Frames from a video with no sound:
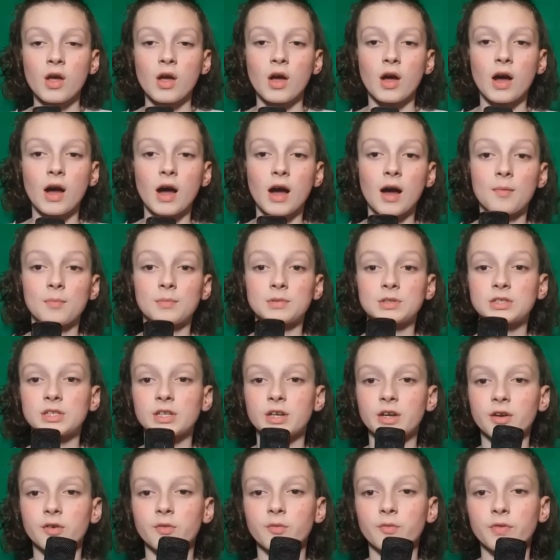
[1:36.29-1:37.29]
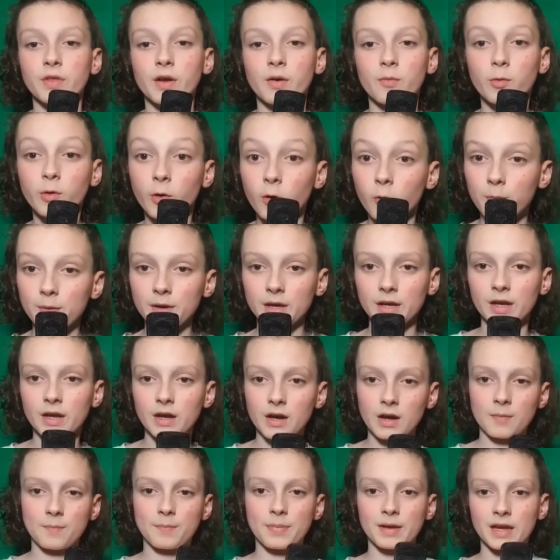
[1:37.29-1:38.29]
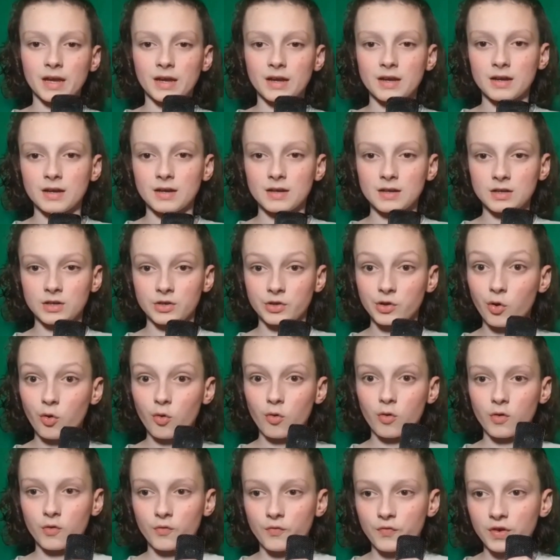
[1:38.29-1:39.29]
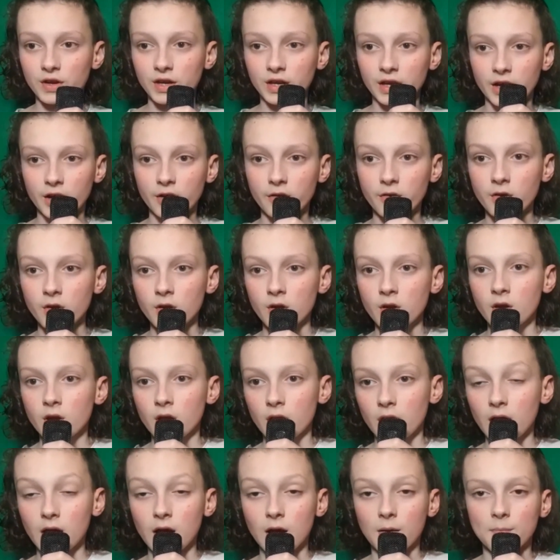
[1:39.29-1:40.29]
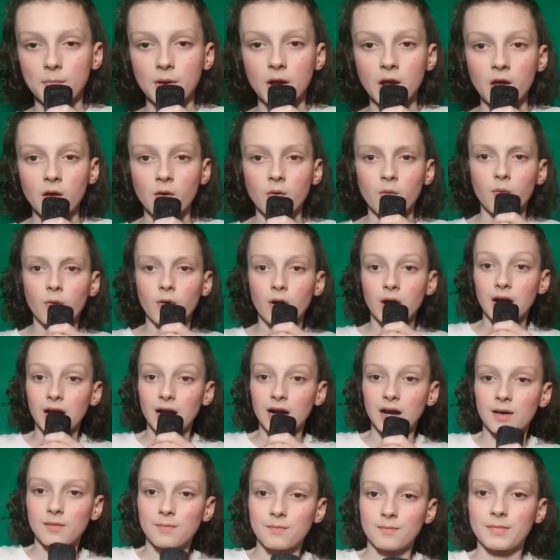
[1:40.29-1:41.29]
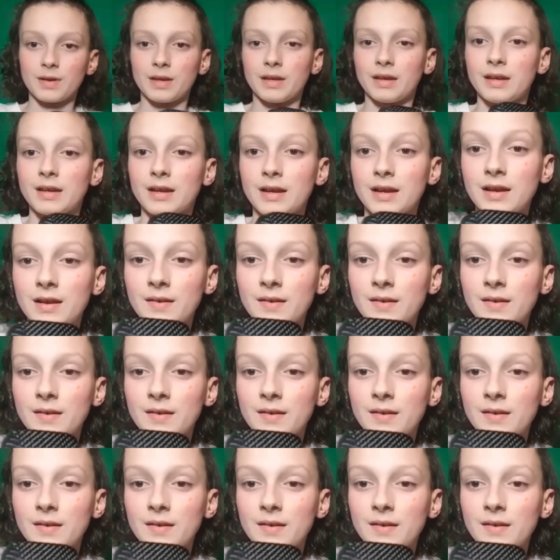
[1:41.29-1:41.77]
Um, so there will be a big long video. Um, uh, me